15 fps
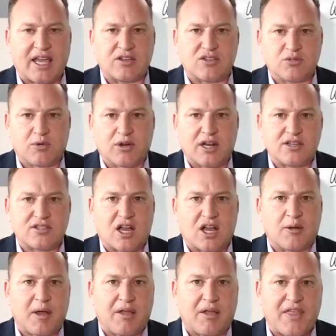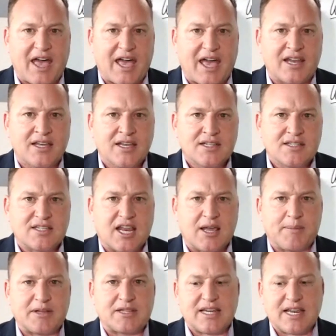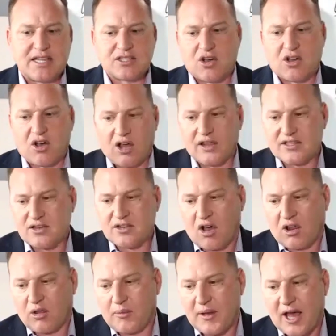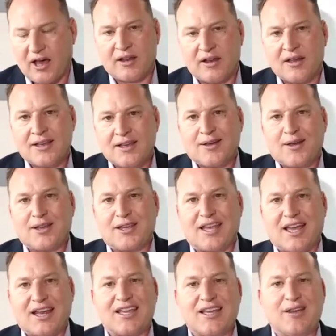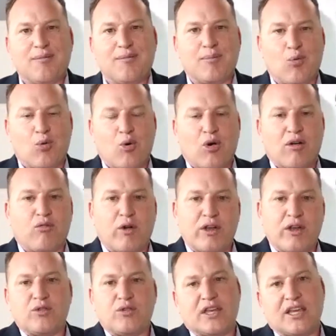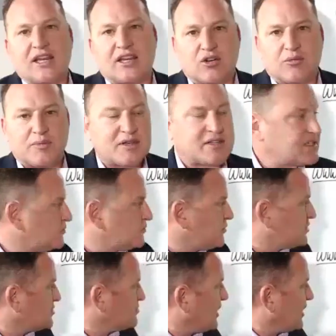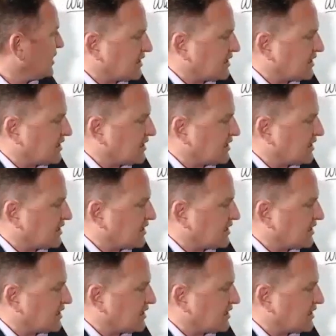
And so we're gonna talk about that today, but today's call is all about getting more of what you need in your business, which is money.